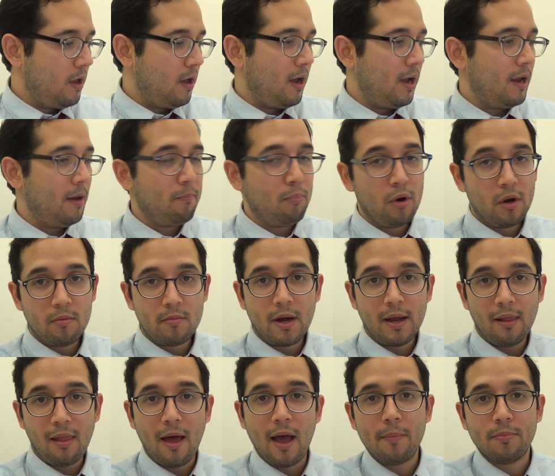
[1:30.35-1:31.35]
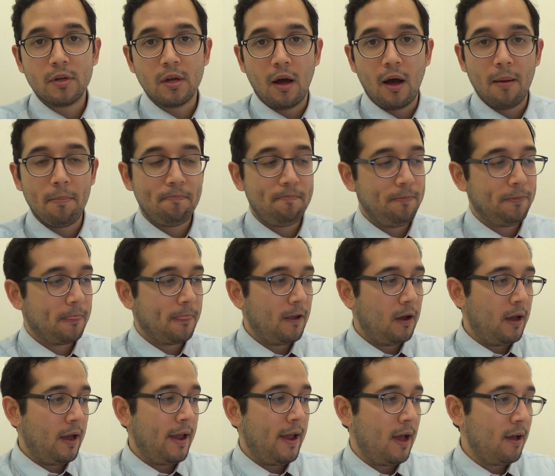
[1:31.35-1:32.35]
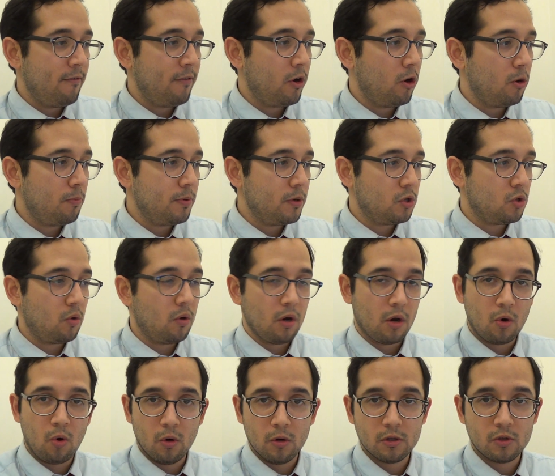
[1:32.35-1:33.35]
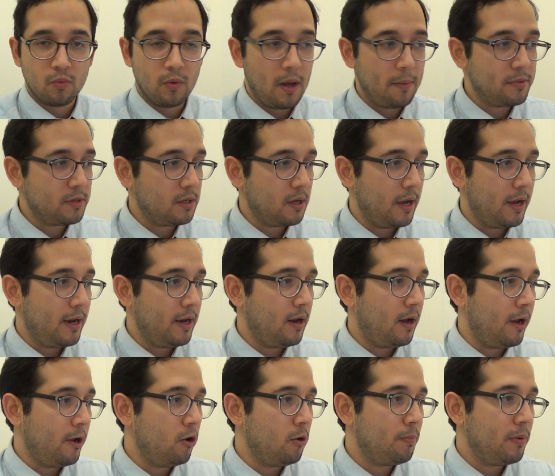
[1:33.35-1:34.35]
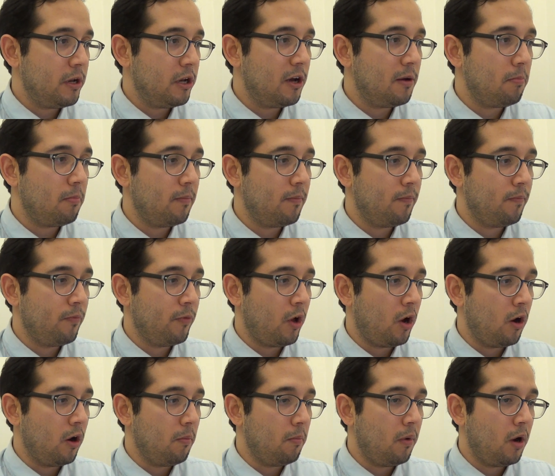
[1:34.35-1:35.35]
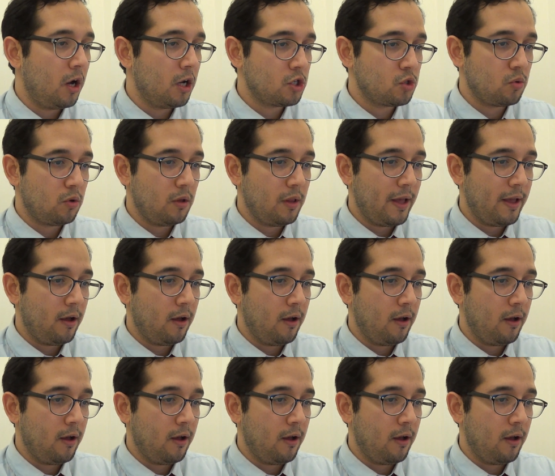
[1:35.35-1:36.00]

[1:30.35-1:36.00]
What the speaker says: I bring my laptop, I have it open to our course website. I opened up our module,